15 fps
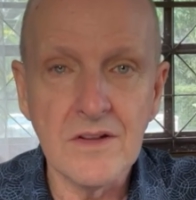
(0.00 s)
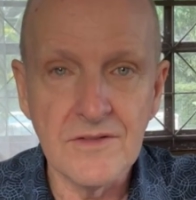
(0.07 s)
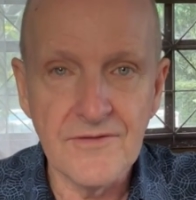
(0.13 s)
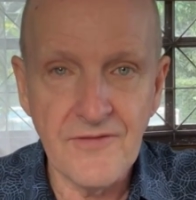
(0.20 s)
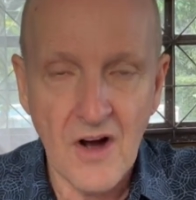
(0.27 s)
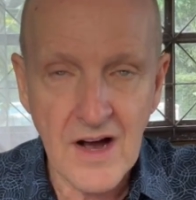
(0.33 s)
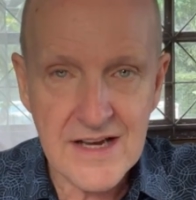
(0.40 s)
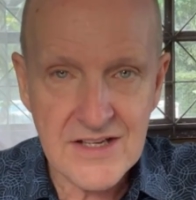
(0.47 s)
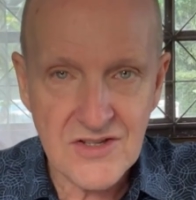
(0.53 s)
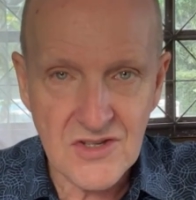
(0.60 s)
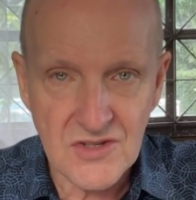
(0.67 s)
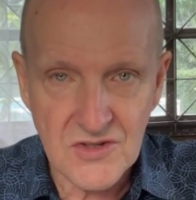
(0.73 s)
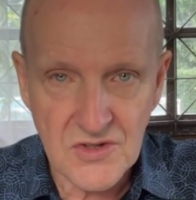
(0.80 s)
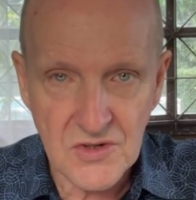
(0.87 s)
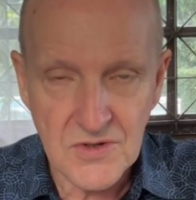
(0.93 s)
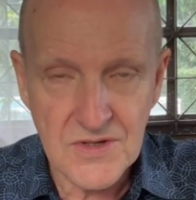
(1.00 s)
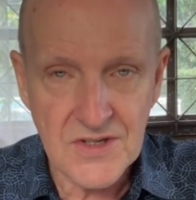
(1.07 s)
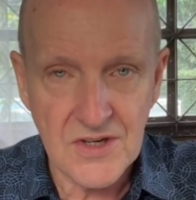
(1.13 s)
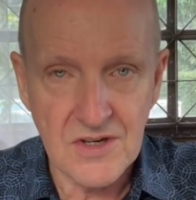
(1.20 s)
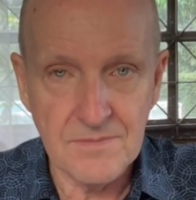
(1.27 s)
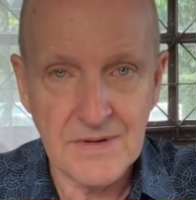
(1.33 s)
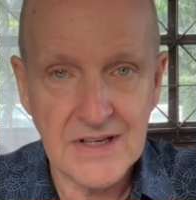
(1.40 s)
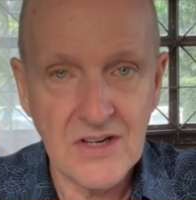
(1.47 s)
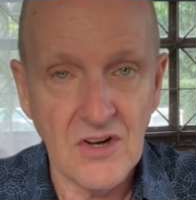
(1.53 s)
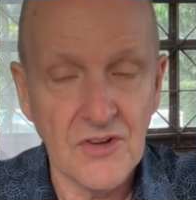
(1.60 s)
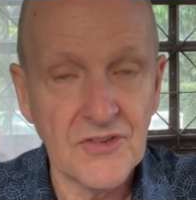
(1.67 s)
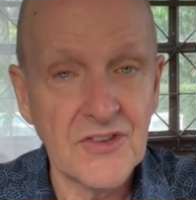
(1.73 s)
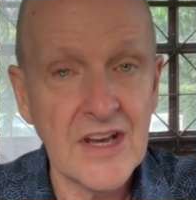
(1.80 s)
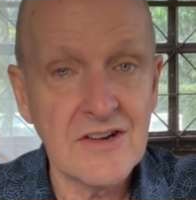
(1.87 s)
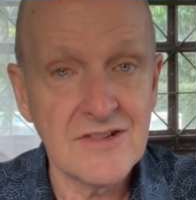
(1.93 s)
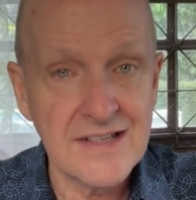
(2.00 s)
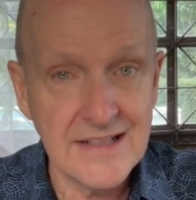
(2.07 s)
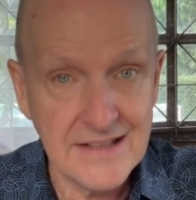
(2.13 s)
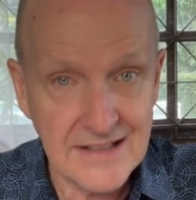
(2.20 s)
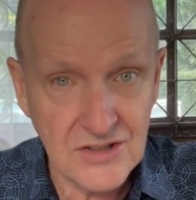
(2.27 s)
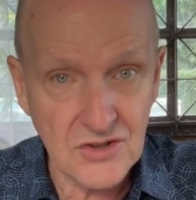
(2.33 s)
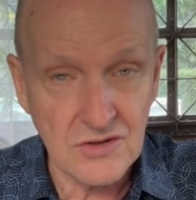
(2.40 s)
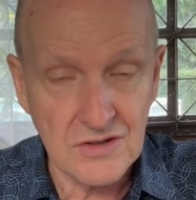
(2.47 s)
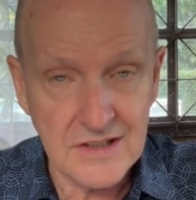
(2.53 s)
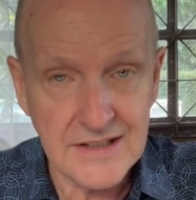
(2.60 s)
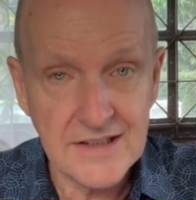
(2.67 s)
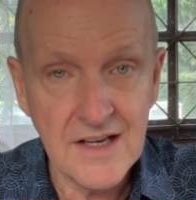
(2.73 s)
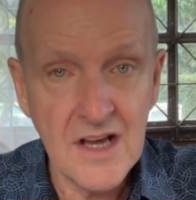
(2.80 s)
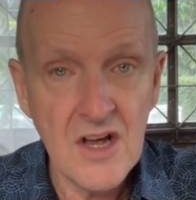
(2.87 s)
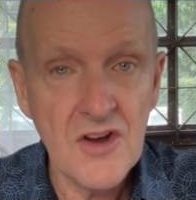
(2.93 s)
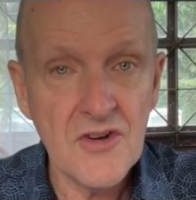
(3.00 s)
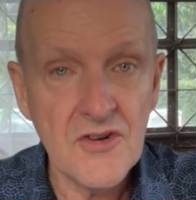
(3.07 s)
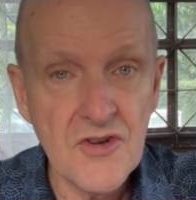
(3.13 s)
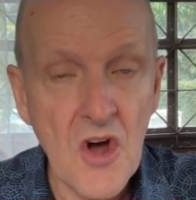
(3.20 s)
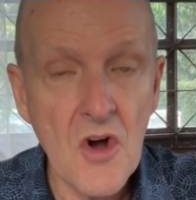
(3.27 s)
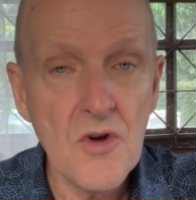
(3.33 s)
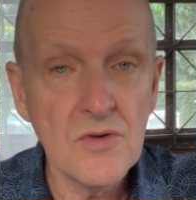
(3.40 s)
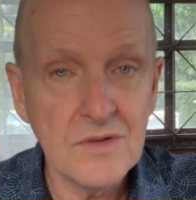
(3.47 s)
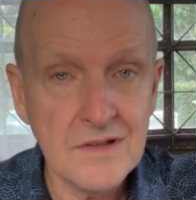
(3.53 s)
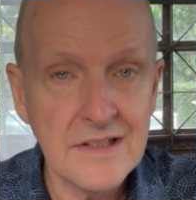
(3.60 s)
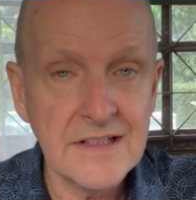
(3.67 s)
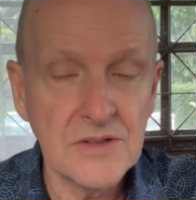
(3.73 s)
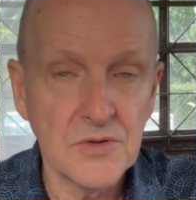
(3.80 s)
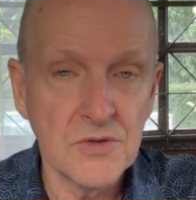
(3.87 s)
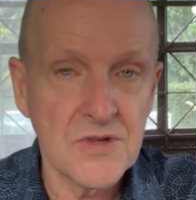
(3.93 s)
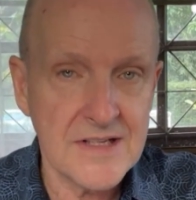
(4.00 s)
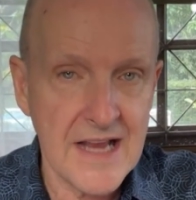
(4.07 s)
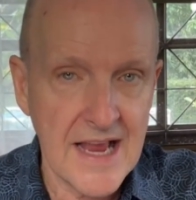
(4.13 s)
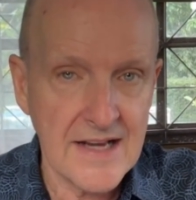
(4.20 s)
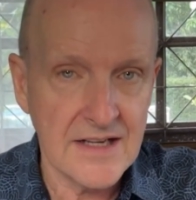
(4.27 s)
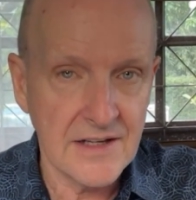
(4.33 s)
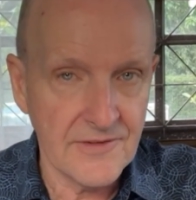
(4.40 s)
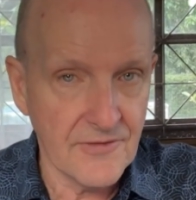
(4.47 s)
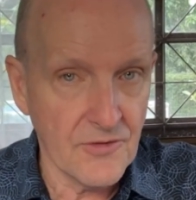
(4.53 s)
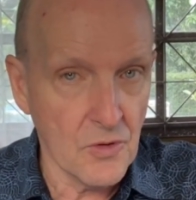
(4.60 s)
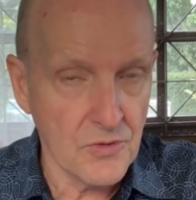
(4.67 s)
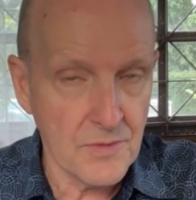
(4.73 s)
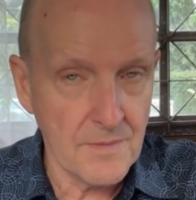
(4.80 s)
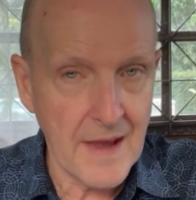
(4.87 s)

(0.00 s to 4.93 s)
advised to do so because there is literally no legal standing for them